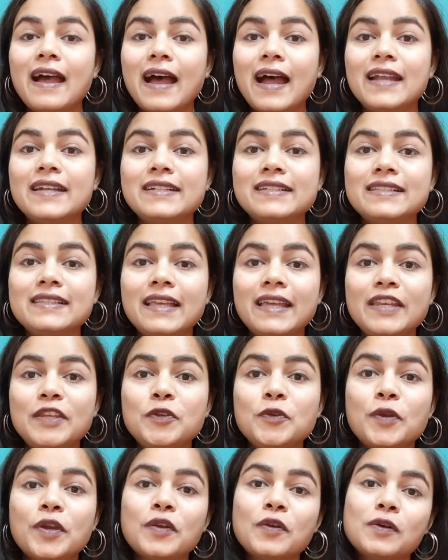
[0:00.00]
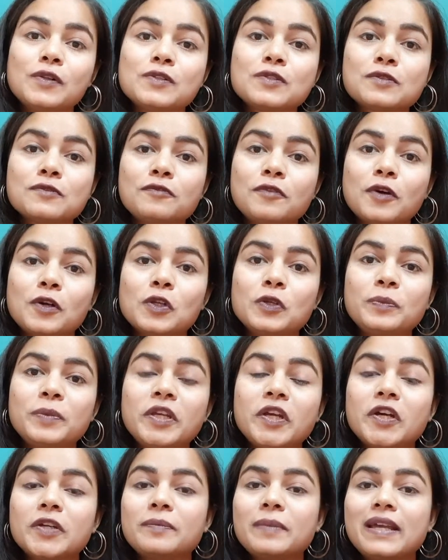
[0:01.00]
Until then, you can also follow
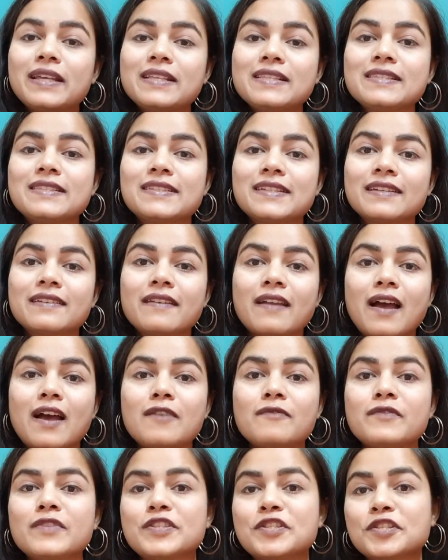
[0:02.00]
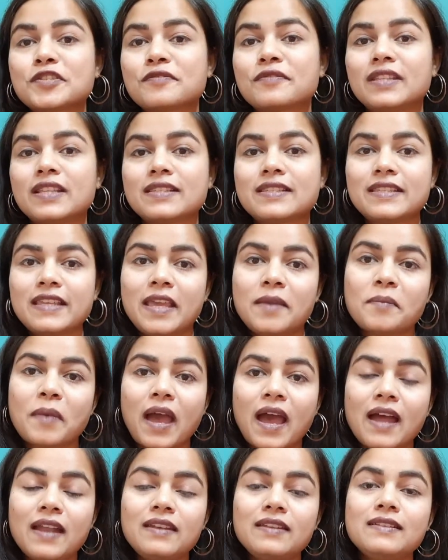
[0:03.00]
me on my Instagram, which is with the same
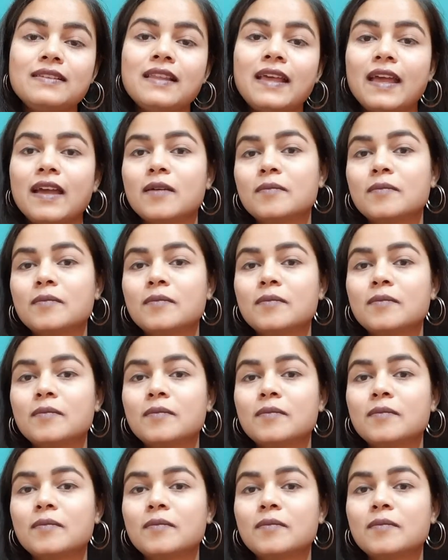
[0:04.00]
handle,